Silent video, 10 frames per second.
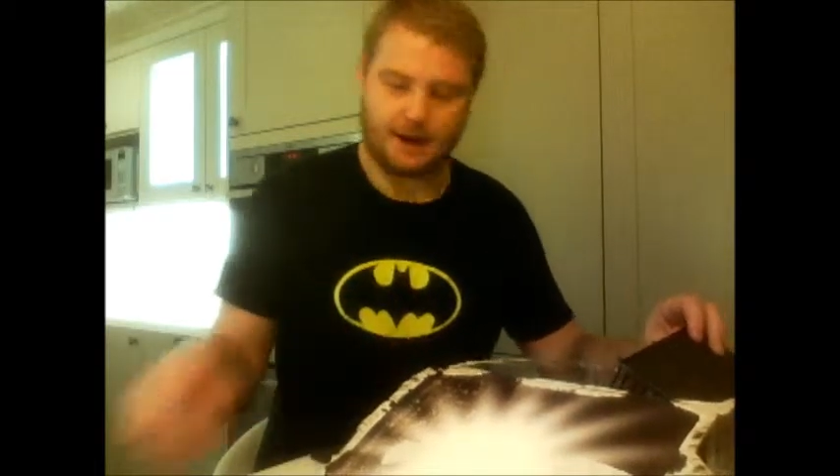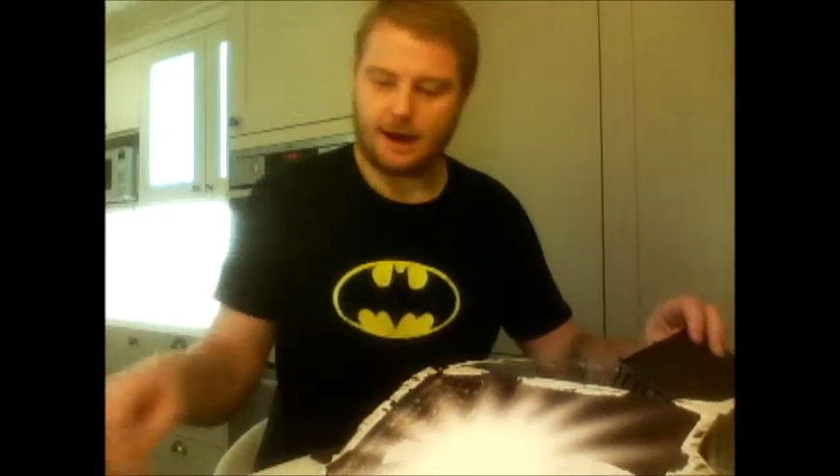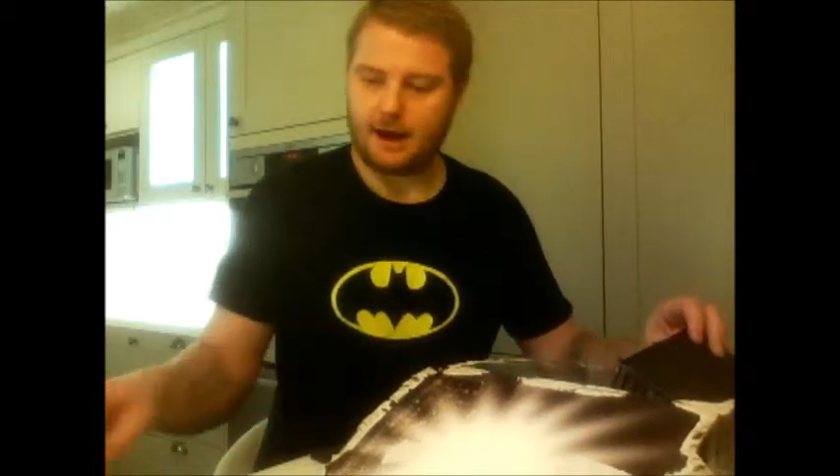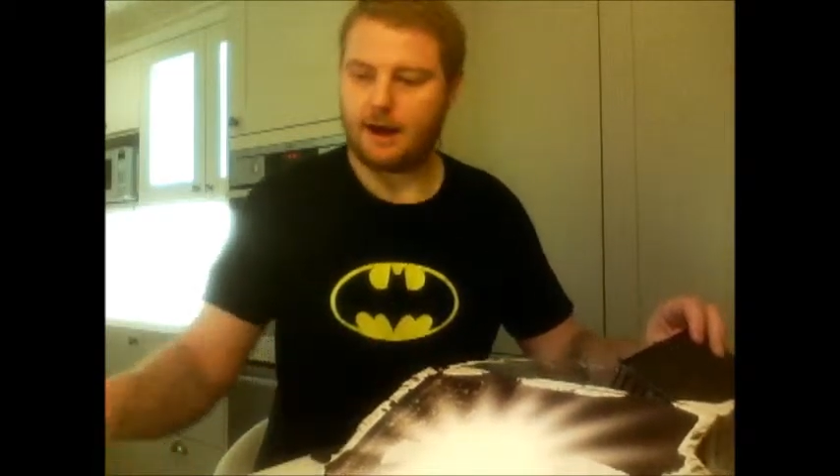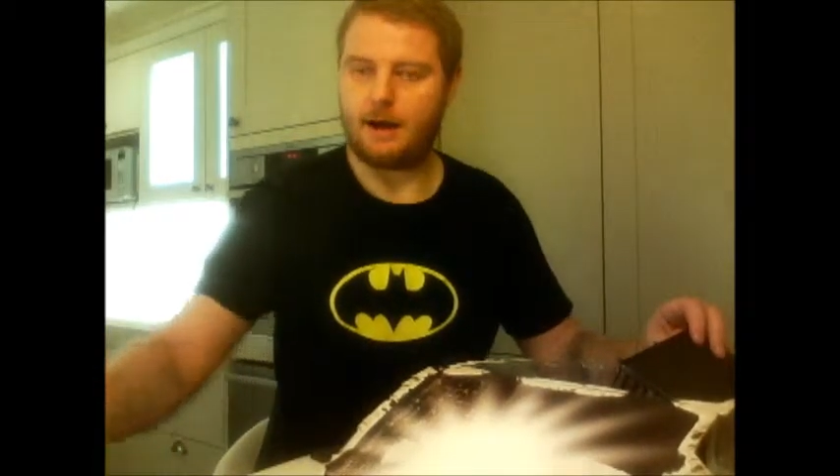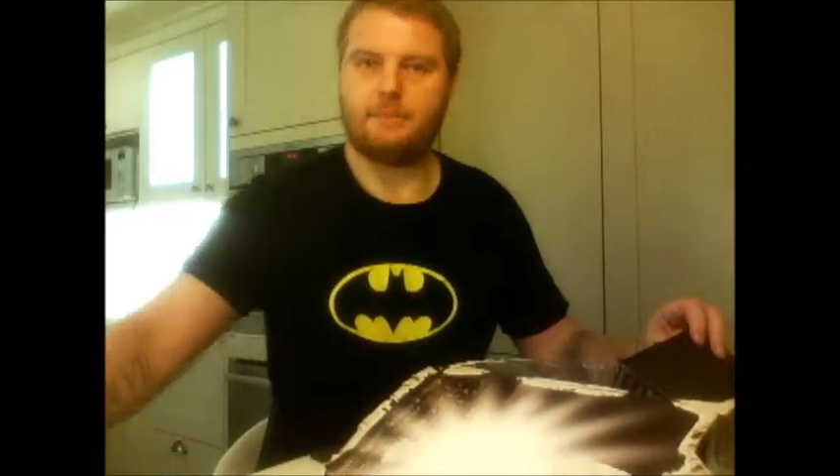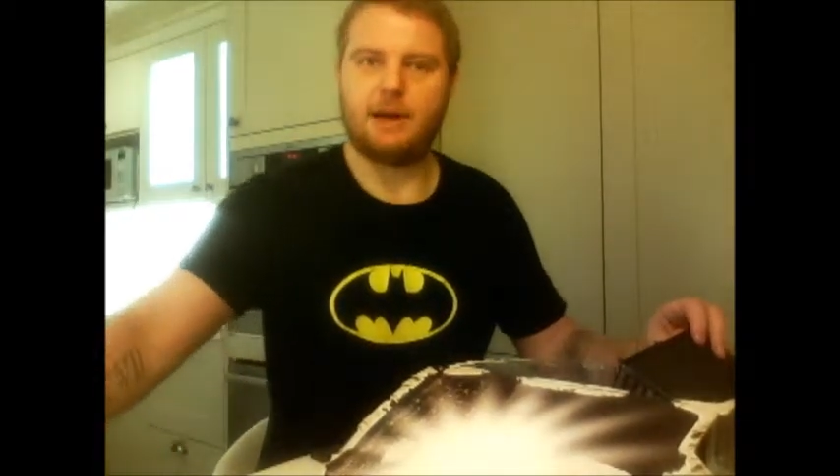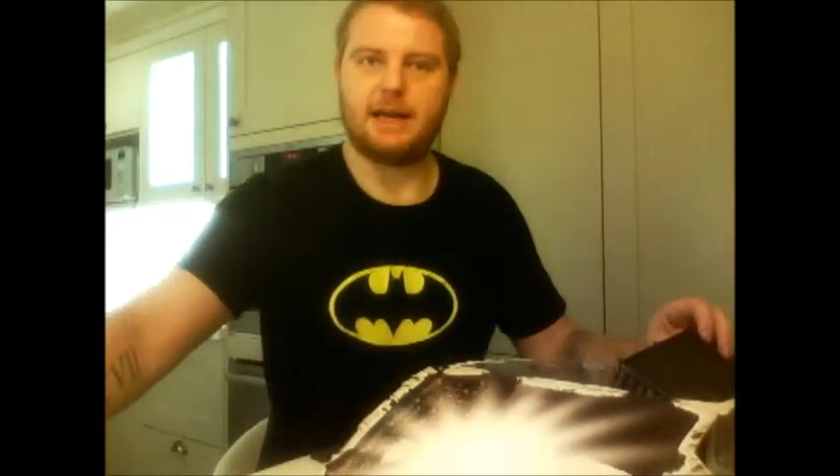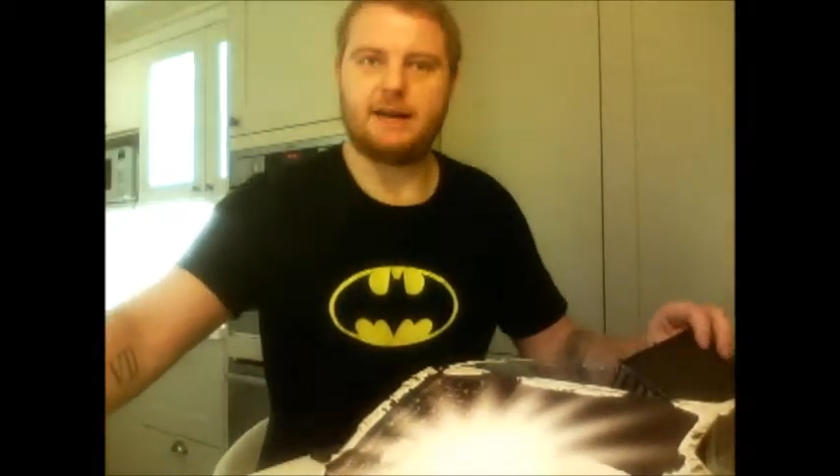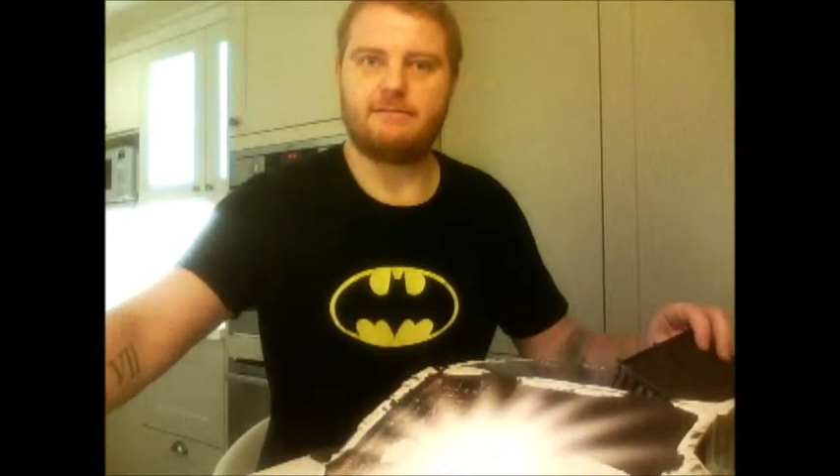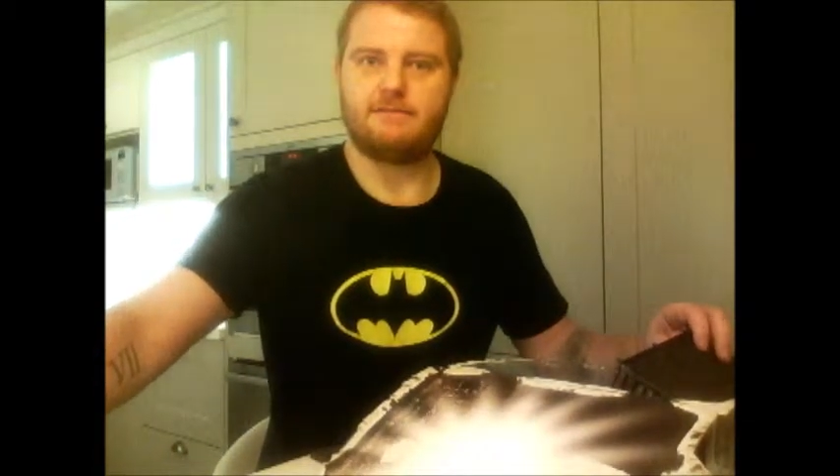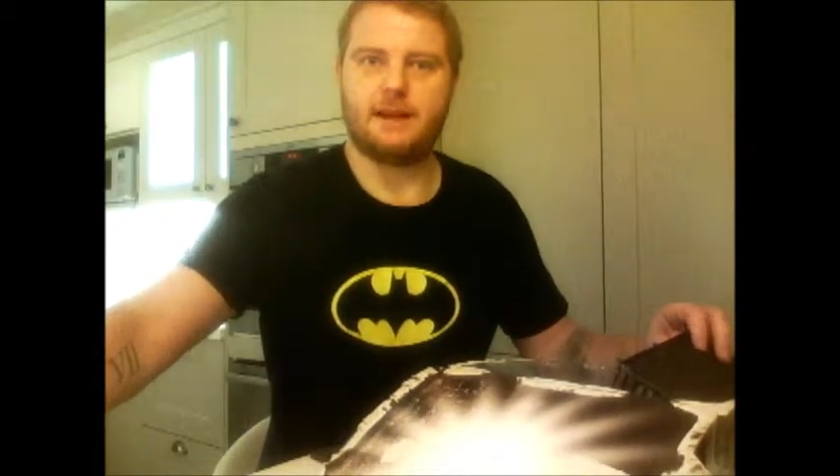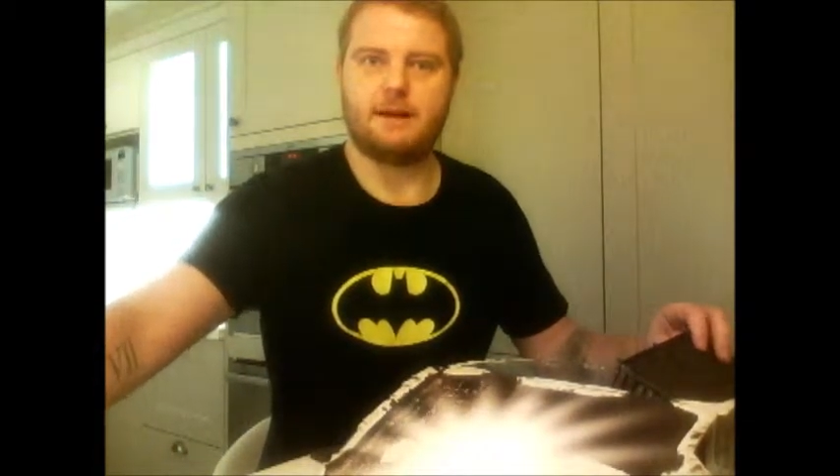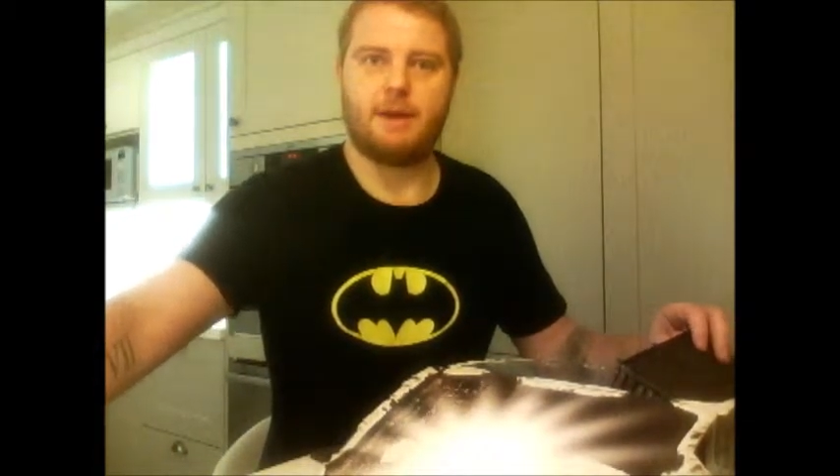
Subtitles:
I believe in